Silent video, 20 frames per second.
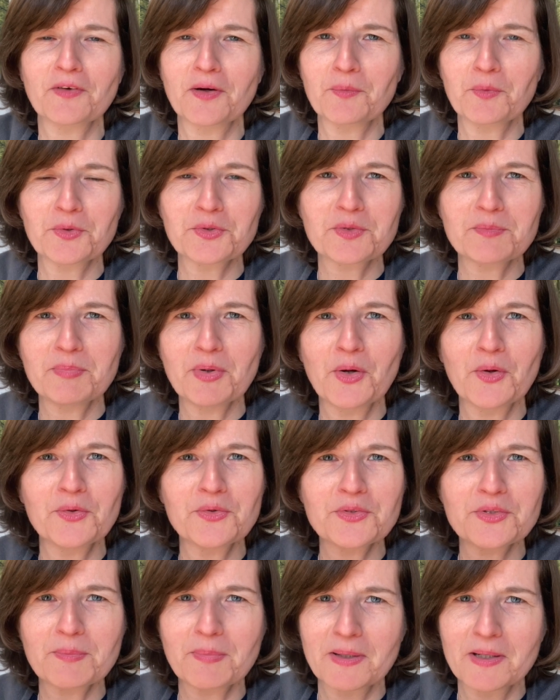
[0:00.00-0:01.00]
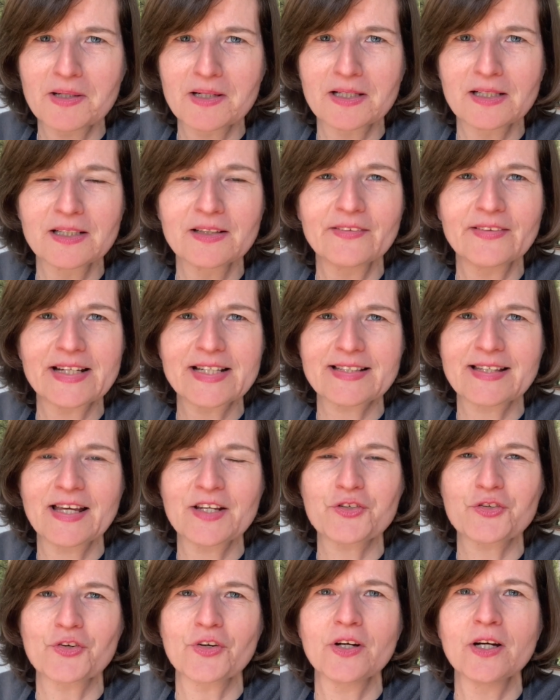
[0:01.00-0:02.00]
I want a pond, a pergola,
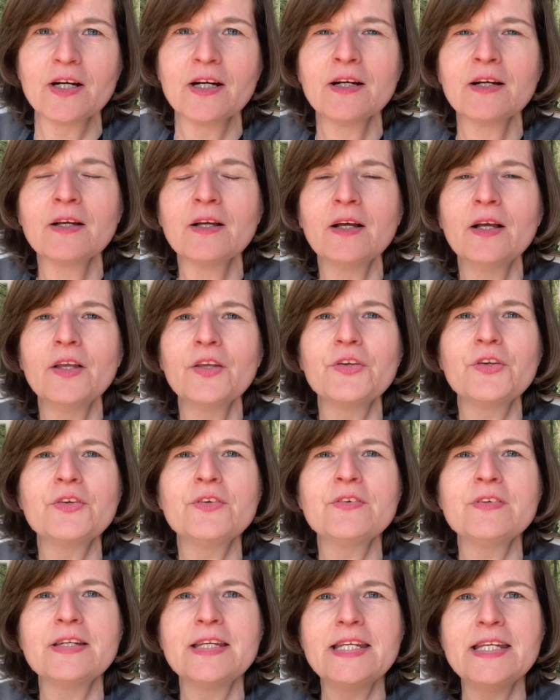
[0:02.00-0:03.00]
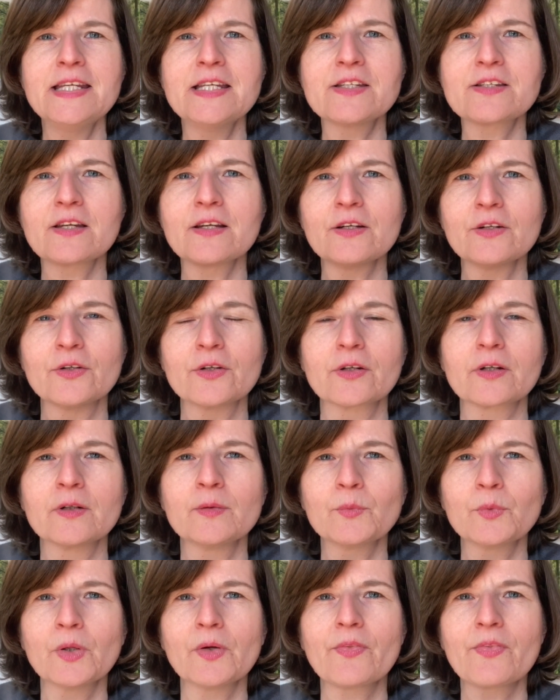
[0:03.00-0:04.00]
etc., you need to look
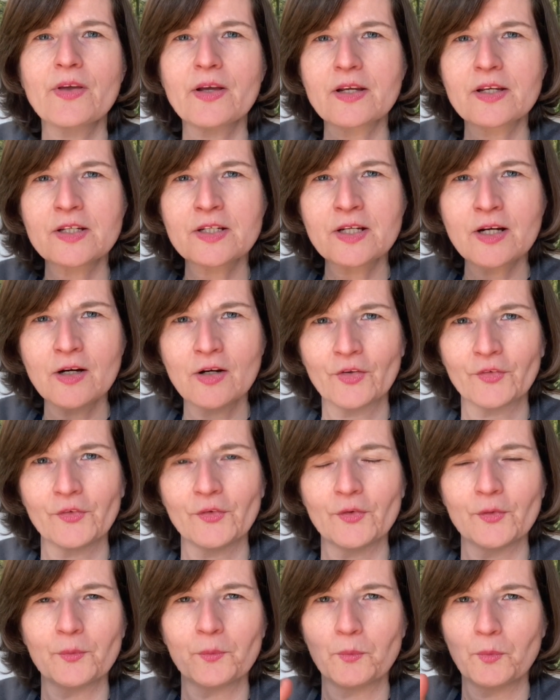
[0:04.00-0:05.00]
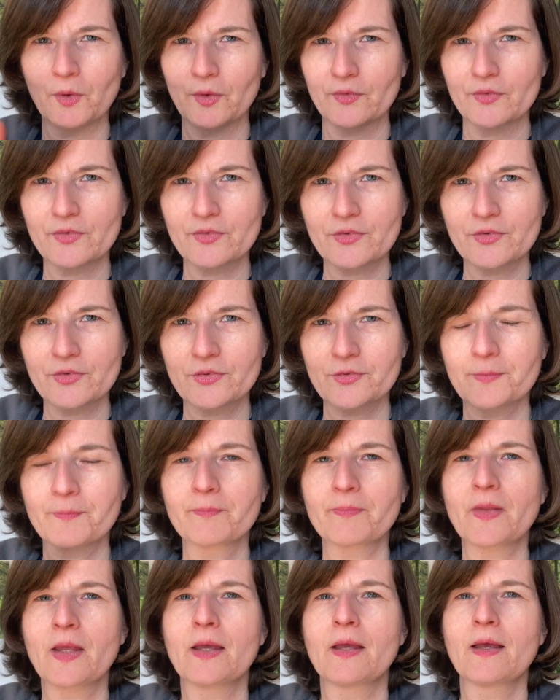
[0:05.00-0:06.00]
at what the garden wants.
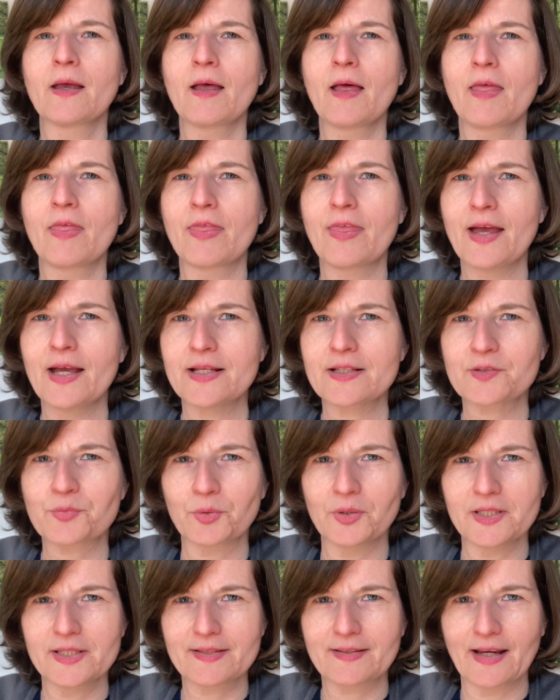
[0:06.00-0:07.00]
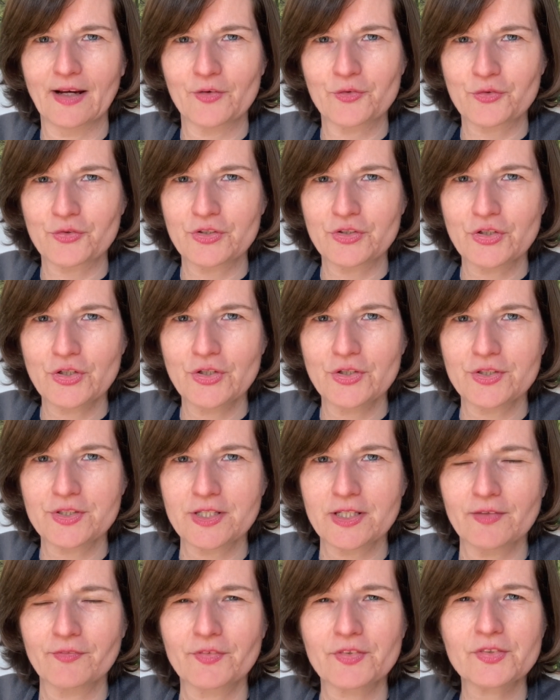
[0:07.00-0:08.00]
That's why it's
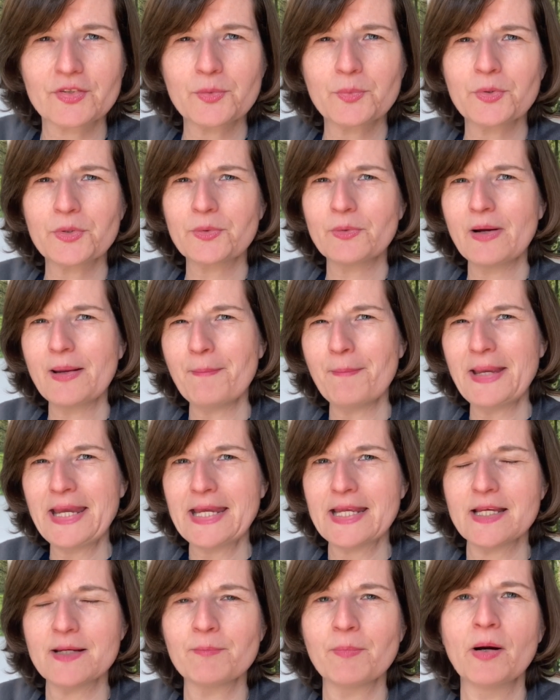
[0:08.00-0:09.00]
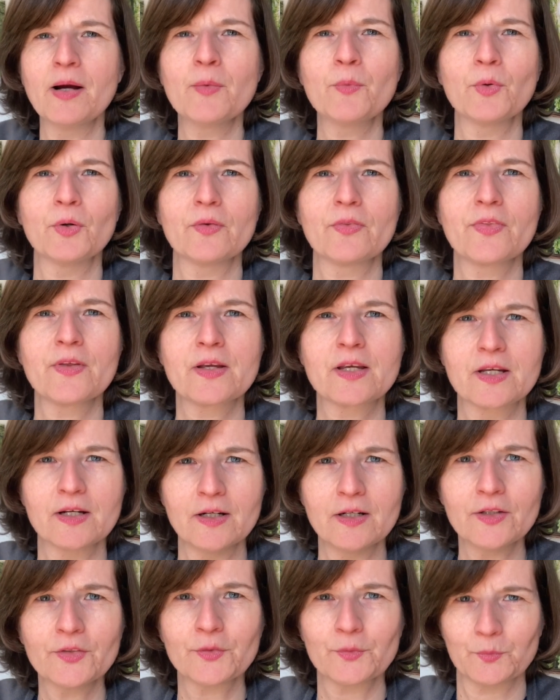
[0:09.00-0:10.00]
counterintuitive. So what do I mean by what the
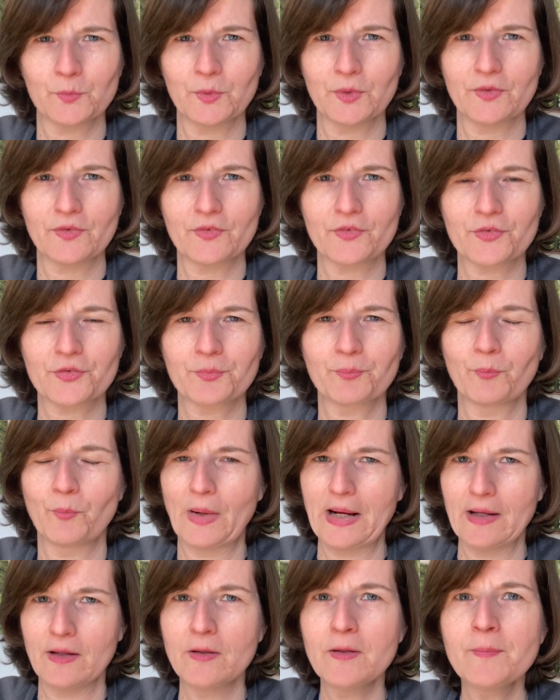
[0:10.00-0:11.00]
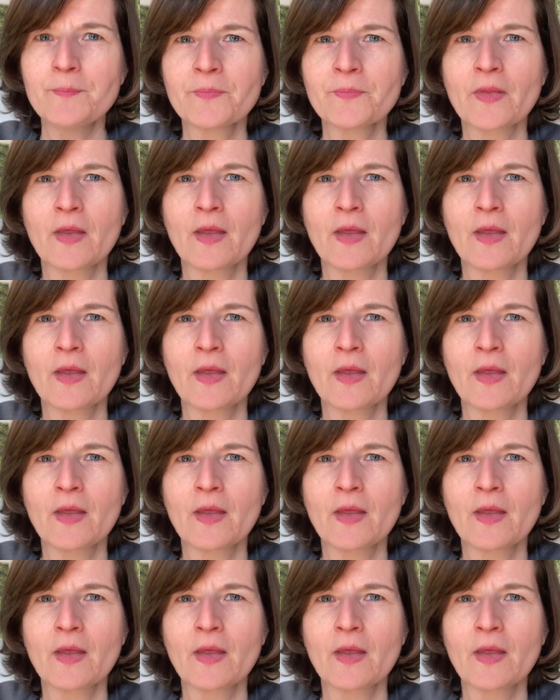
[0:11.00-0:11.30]
garden wants? Well,